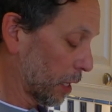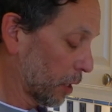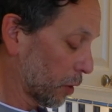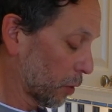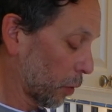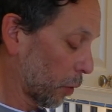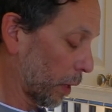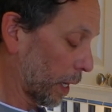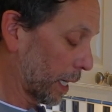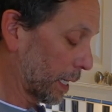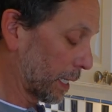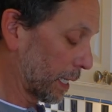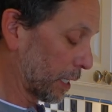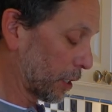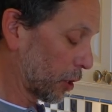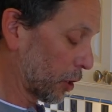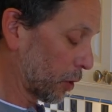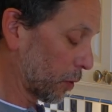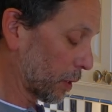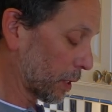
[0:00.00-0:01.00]
So what I need
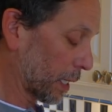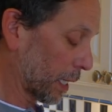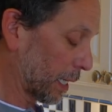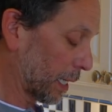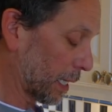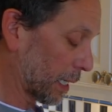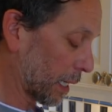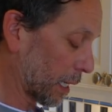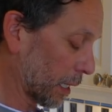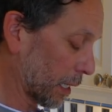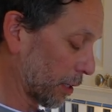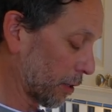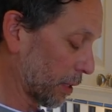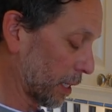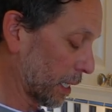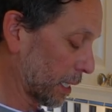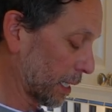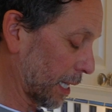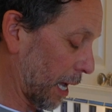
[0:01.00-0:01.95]
to do is I need to clear this